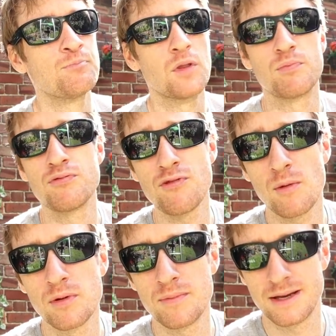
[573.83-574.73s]
but the
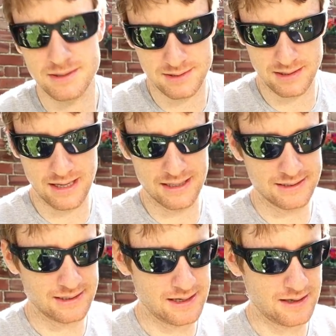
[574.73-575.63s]
problem is,
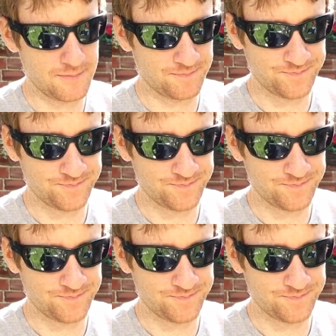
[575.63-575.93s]
it's like,